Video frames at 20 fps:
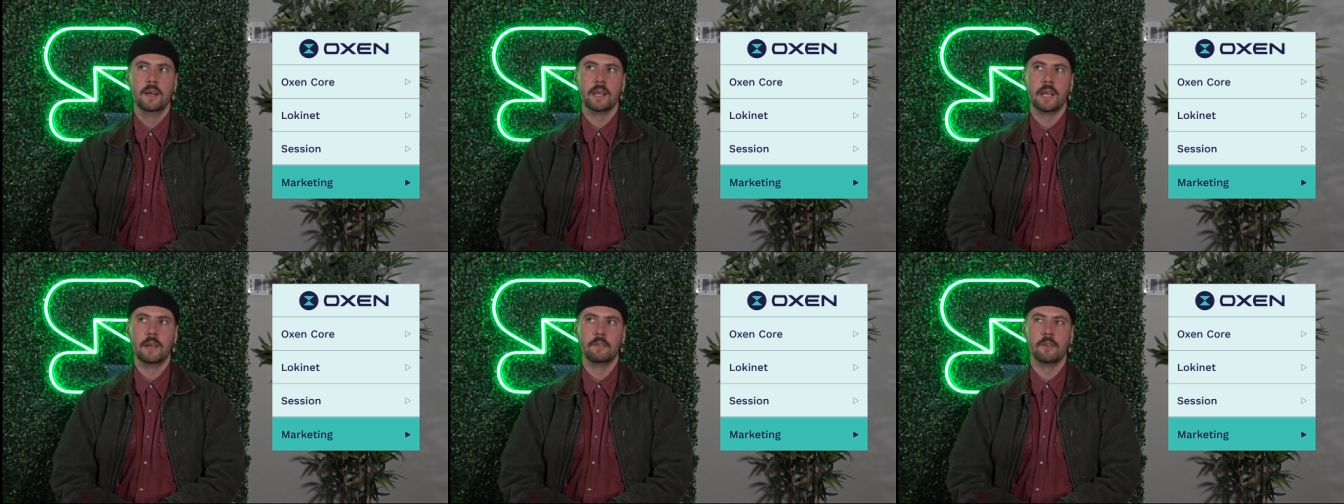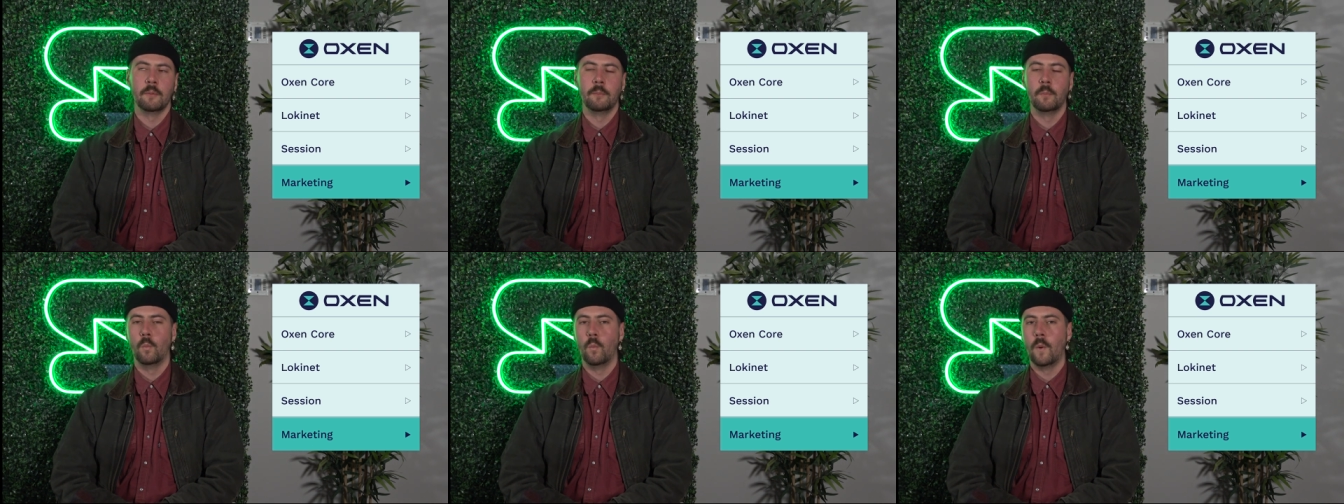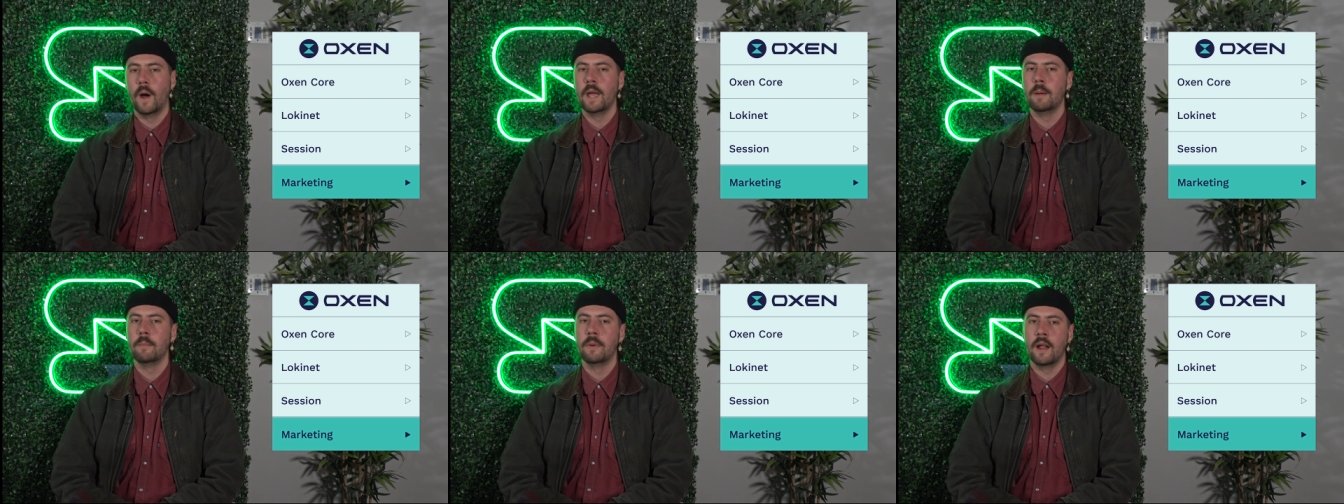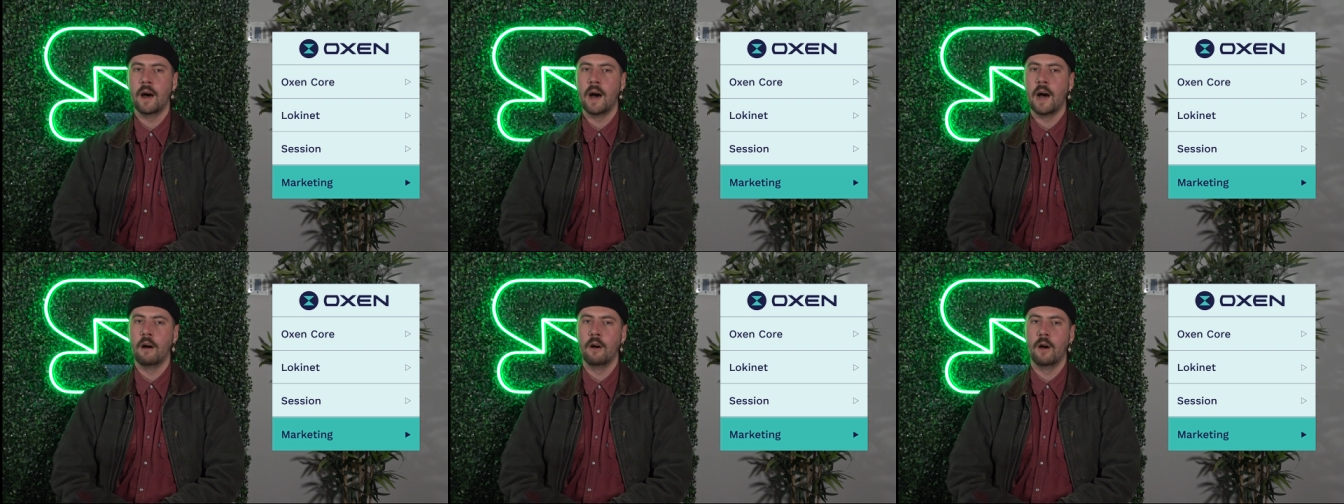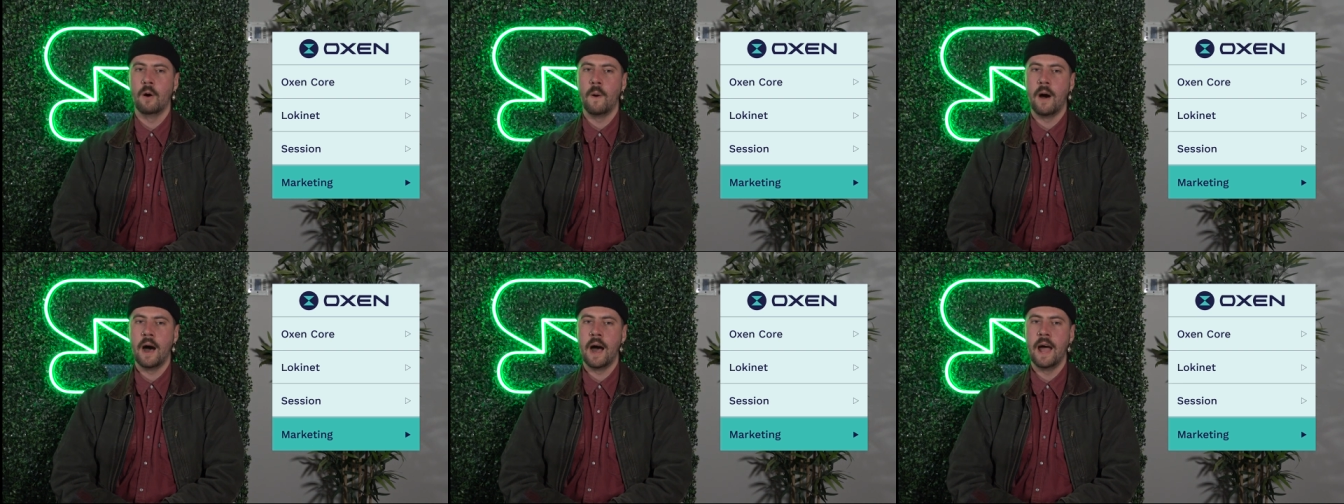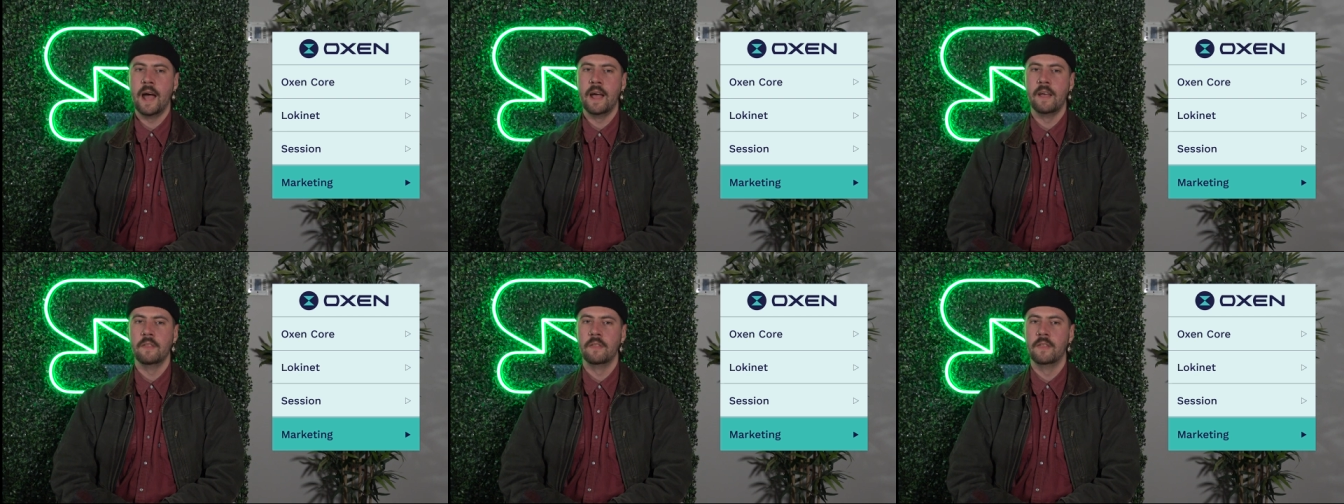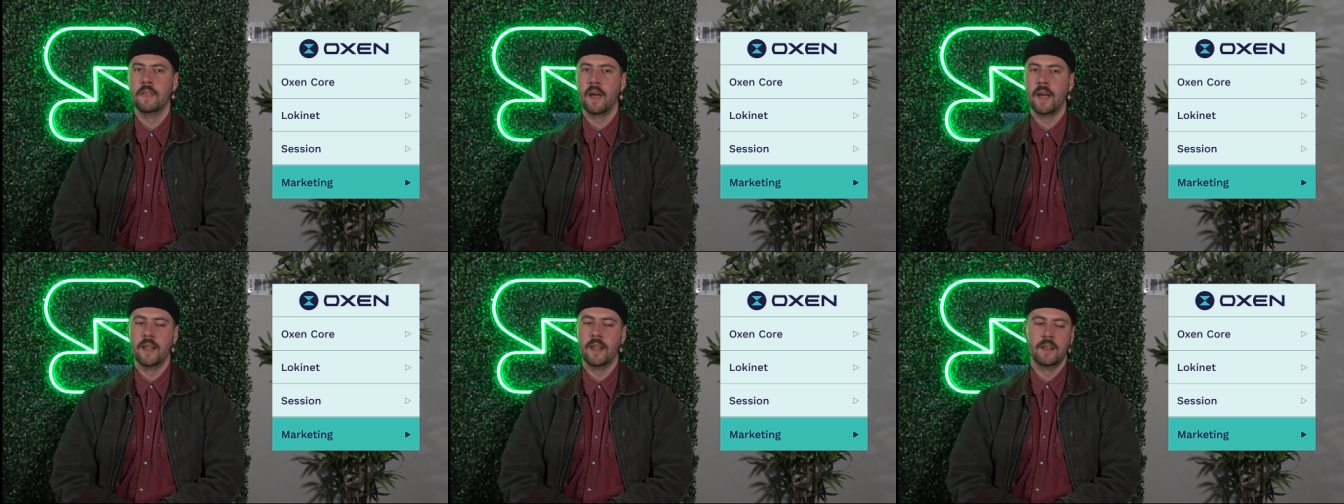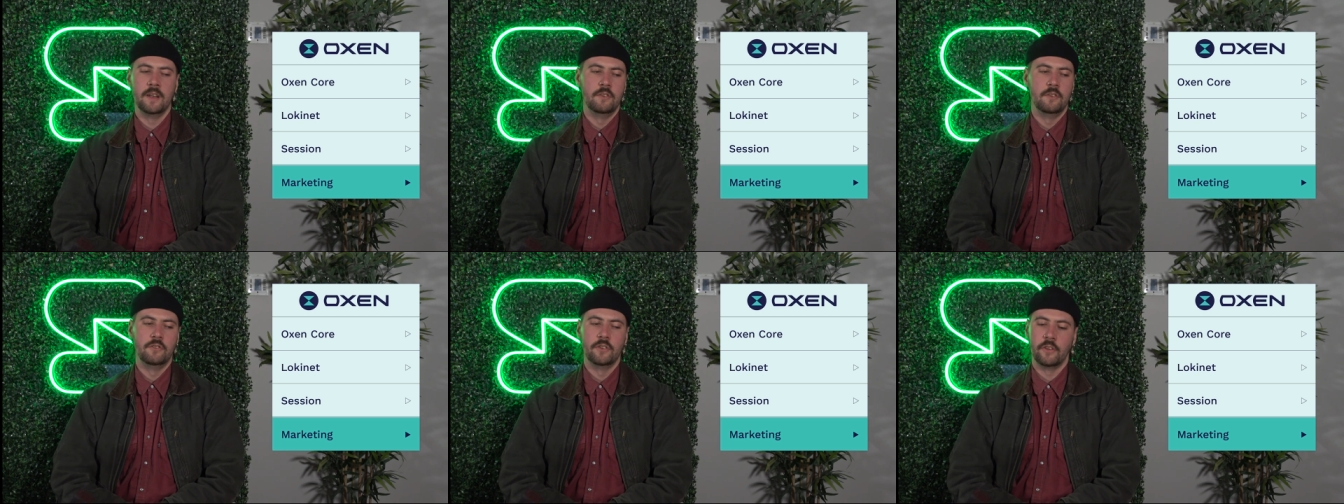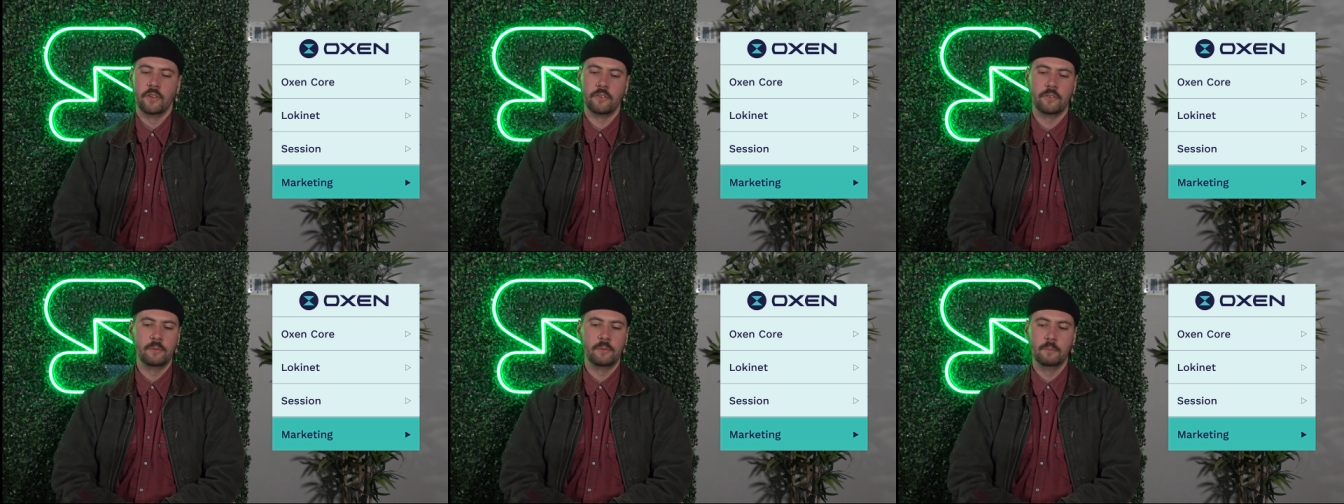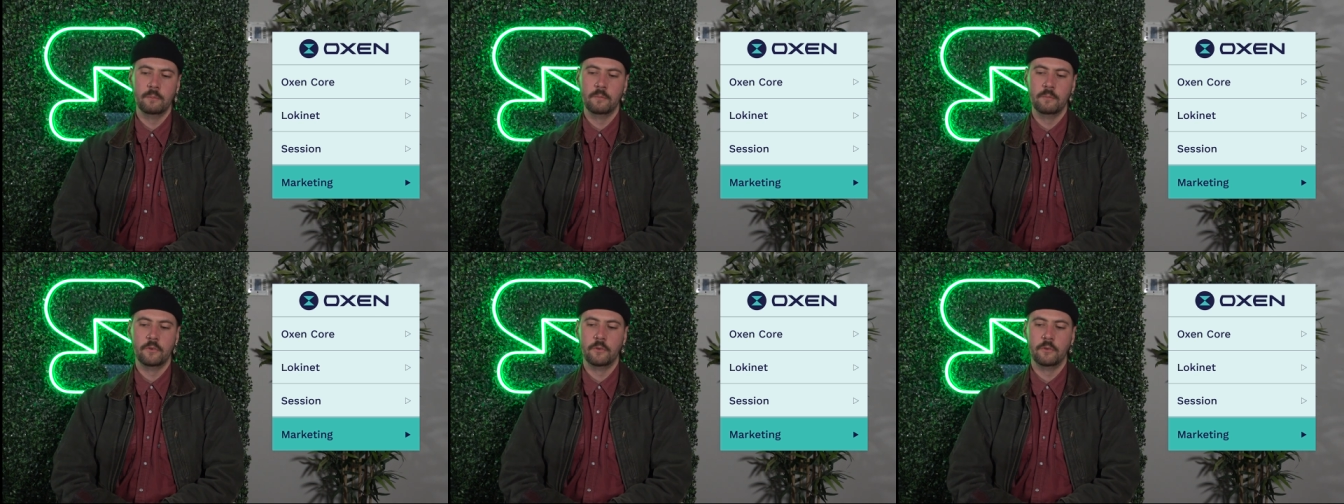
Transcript: gives a way better ROI than just